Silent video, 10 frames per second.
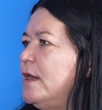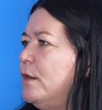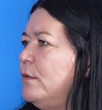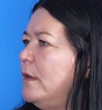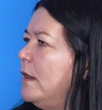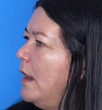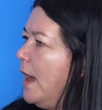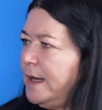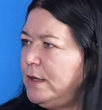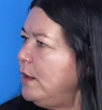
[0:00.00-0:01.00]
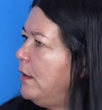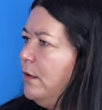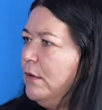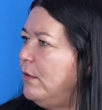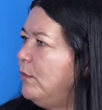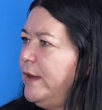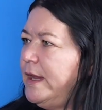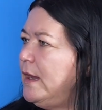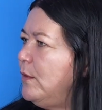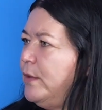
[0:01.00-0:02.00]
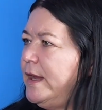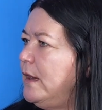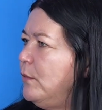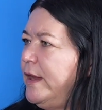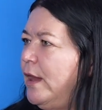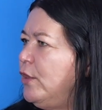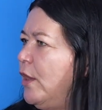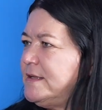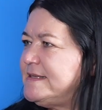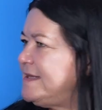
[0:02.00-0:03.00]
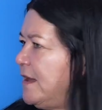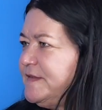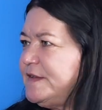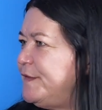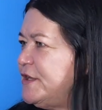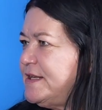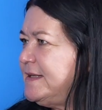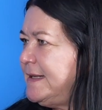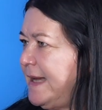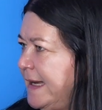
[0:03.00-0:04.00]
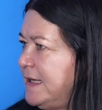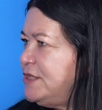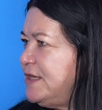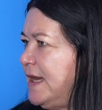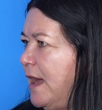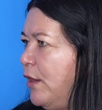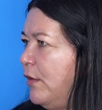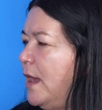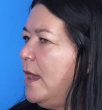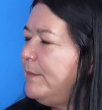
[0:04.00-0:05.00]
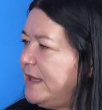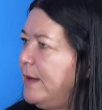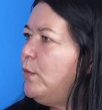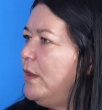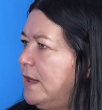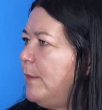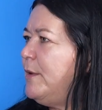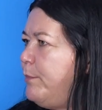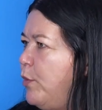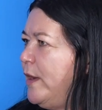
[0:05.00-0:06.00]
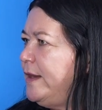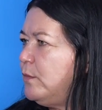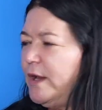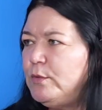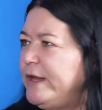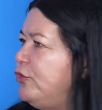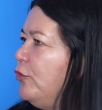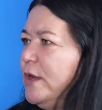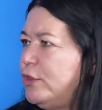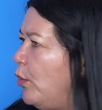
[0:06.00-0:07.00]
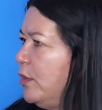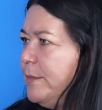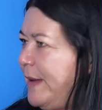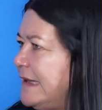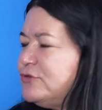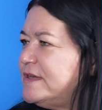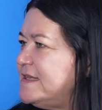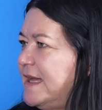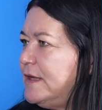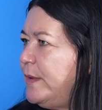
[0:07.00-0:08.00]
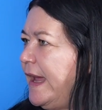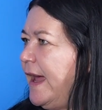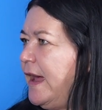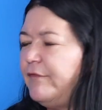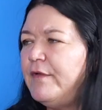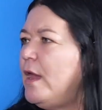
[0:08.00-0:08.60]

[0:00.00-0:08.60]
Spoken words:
So I know we are not self-sufficient in energy now, but there will come a point, what do we do with all the batteries that we have?